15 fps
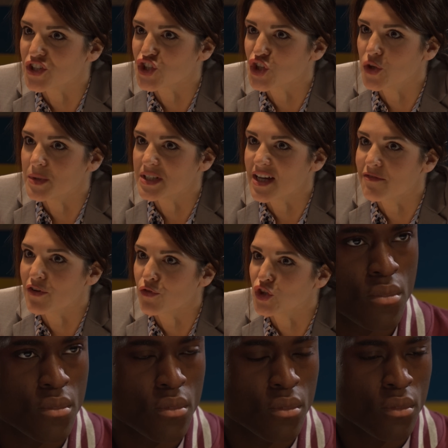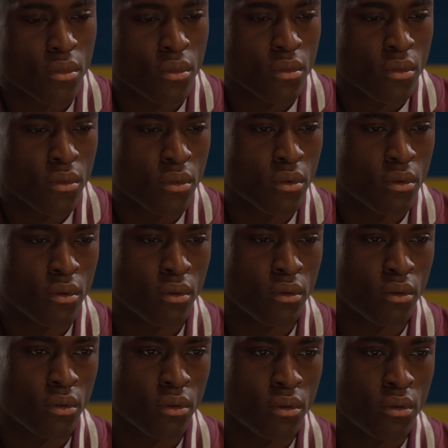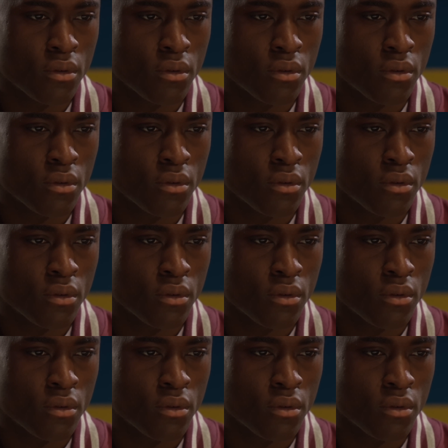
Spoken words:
Toby Devereaux. So why don't we start there, eh?